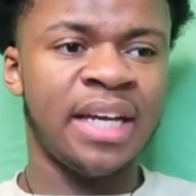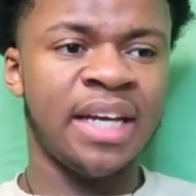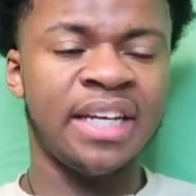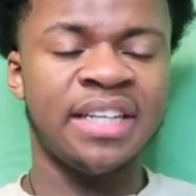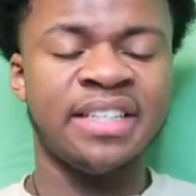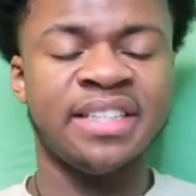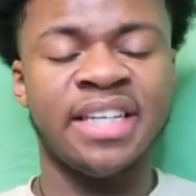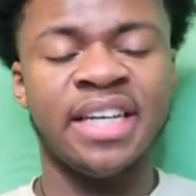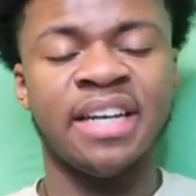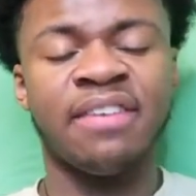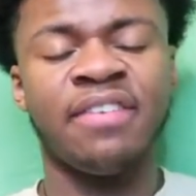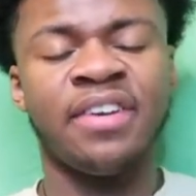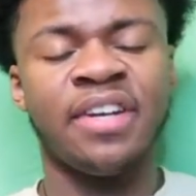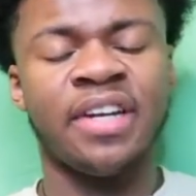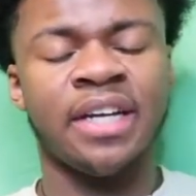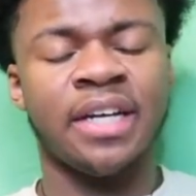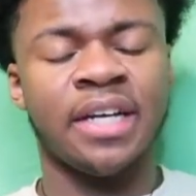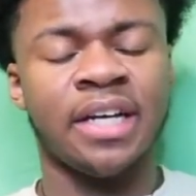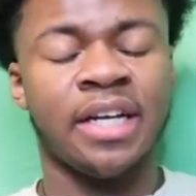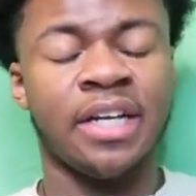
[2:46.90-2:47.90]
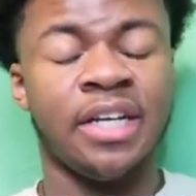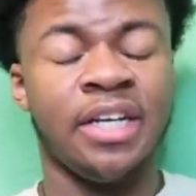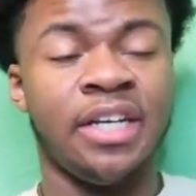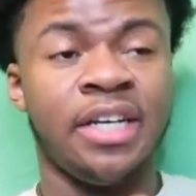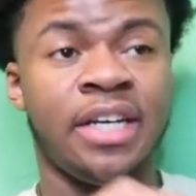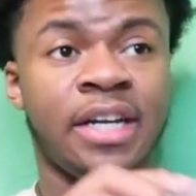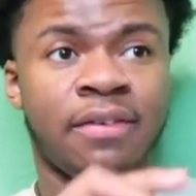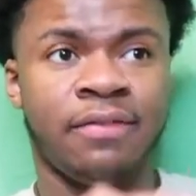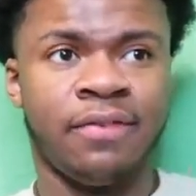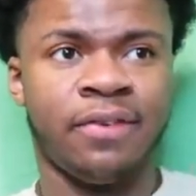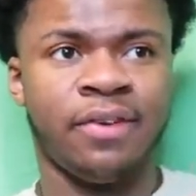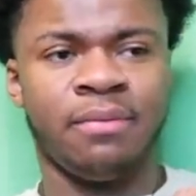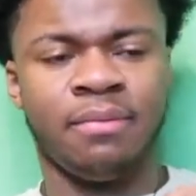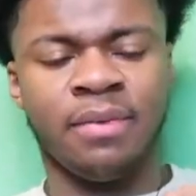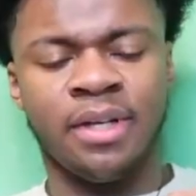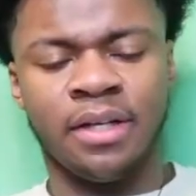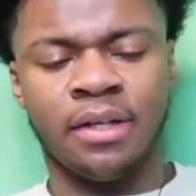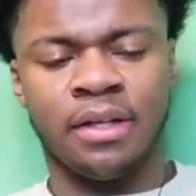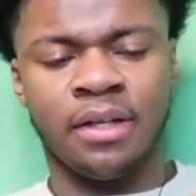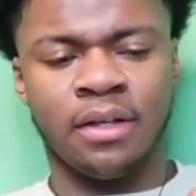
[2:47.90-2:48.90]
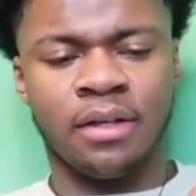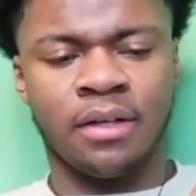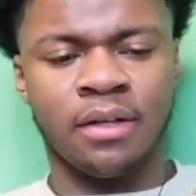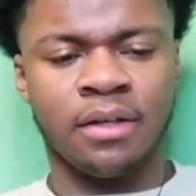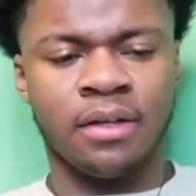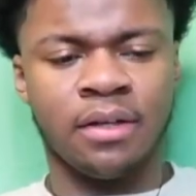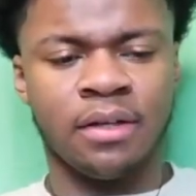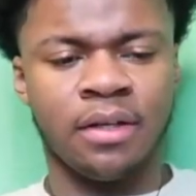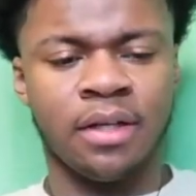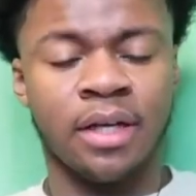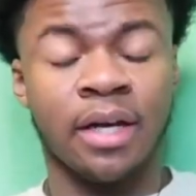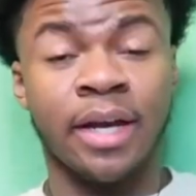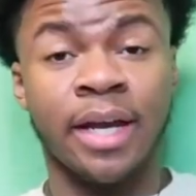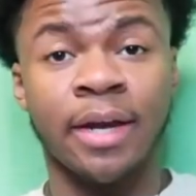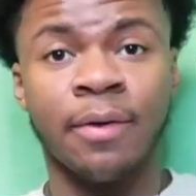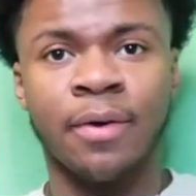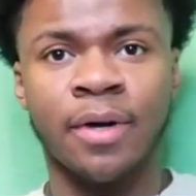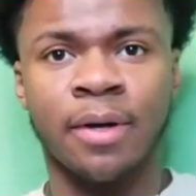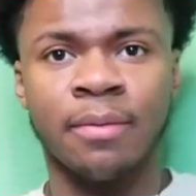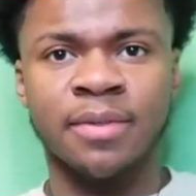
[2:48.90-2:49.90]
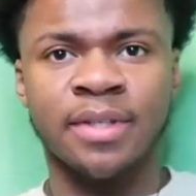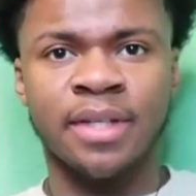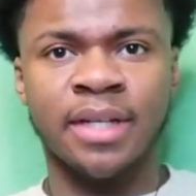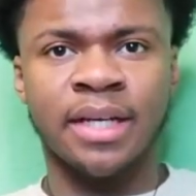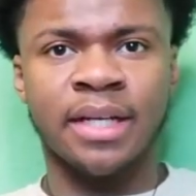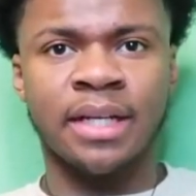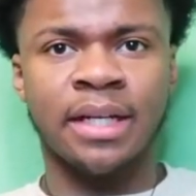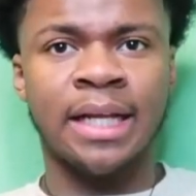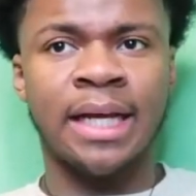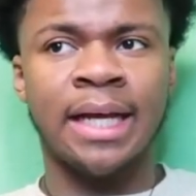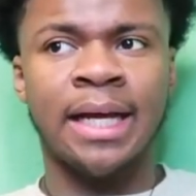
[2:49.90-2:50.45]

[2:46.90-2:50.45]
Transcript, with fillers: he's giving it a different meaning. Y'all get what I'm saying?